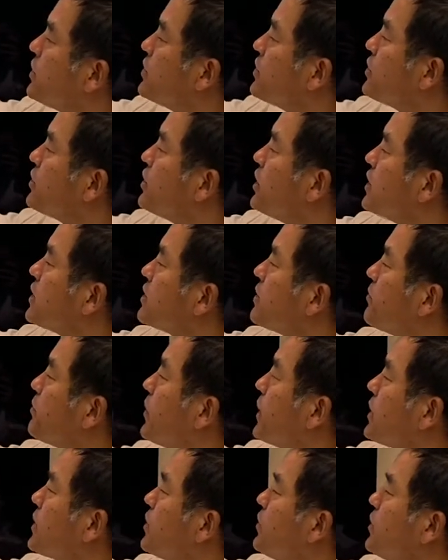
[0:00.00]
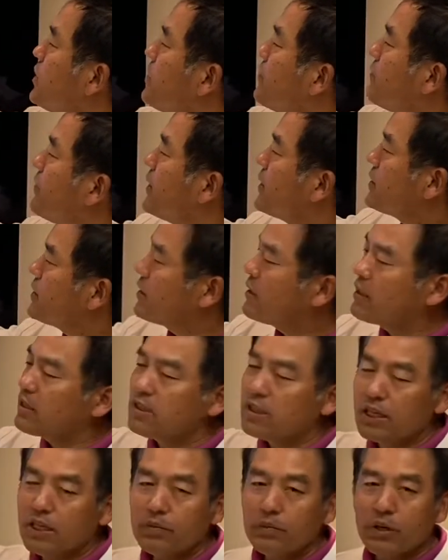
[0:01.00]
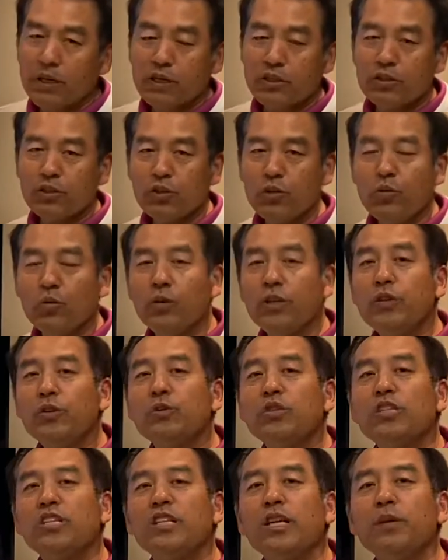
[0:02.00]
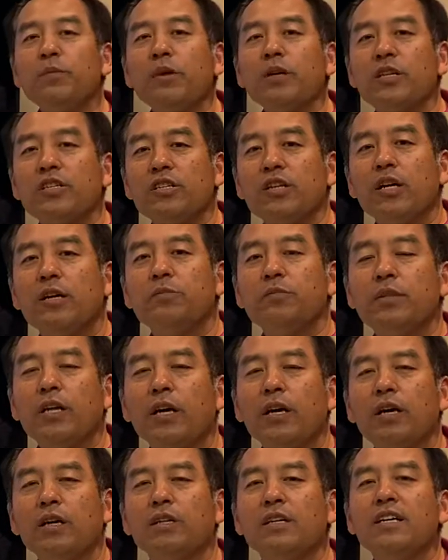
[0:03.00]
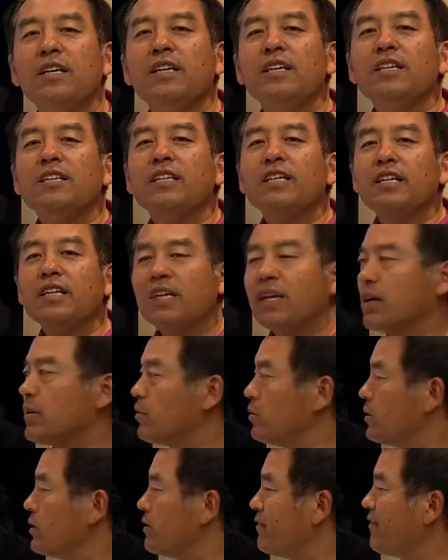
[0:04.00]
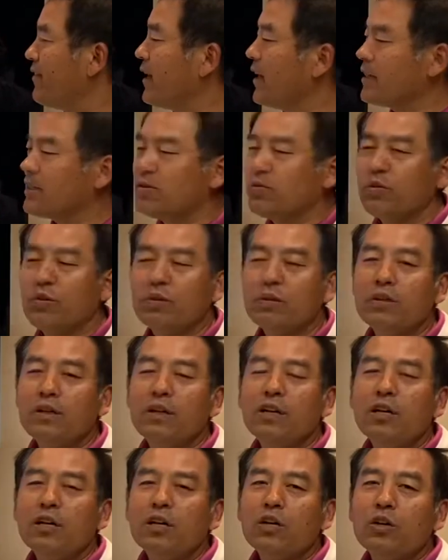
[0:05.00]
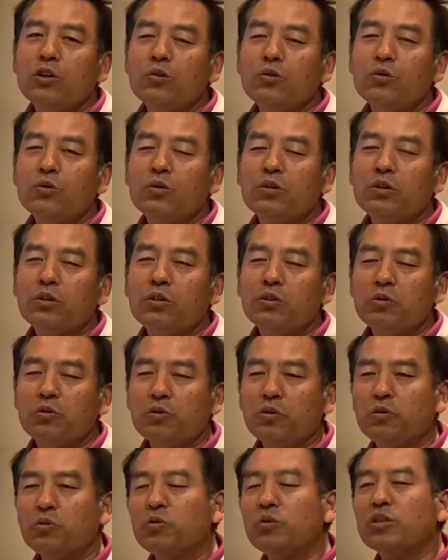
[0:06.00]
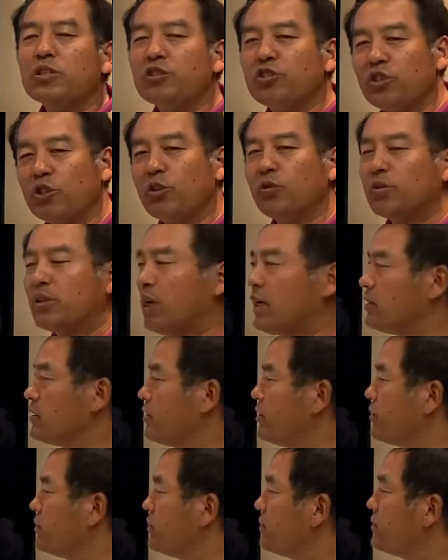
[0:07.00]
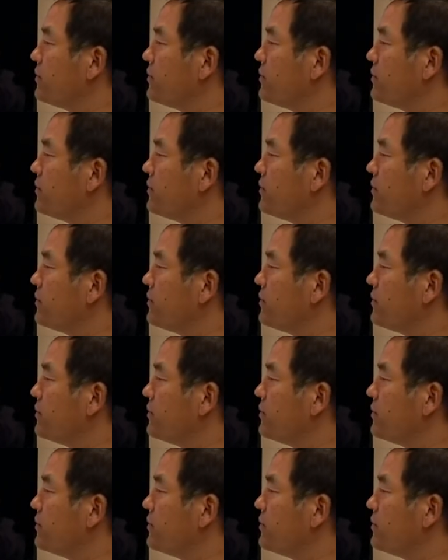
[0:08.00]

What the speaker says: the chance of bacterial infection in the stomach. So when your stomachs calm down, the gag reflex will slow down too.